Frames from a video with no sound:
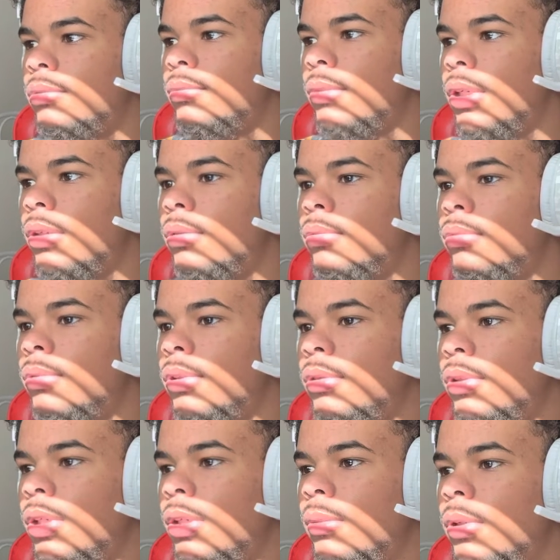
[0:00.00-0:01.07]
Bro, I
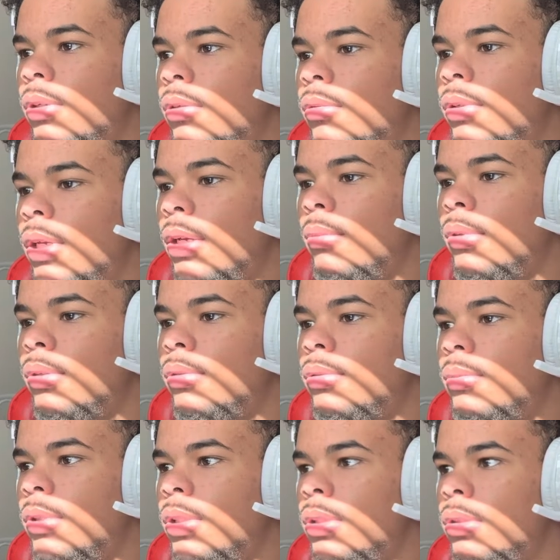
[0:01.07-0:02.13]
don't care about no dominoes,
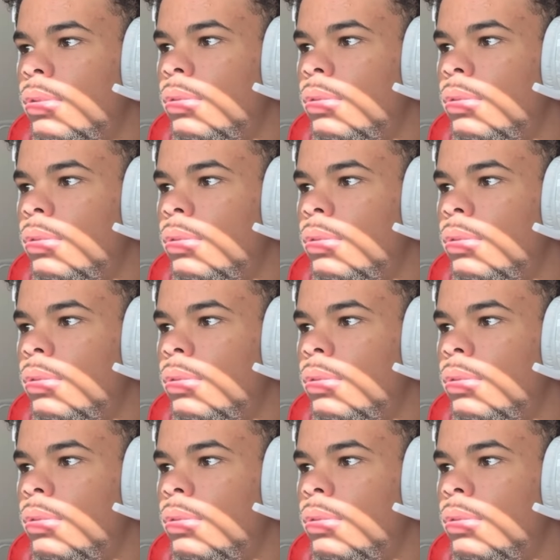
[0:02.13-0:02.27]
bro.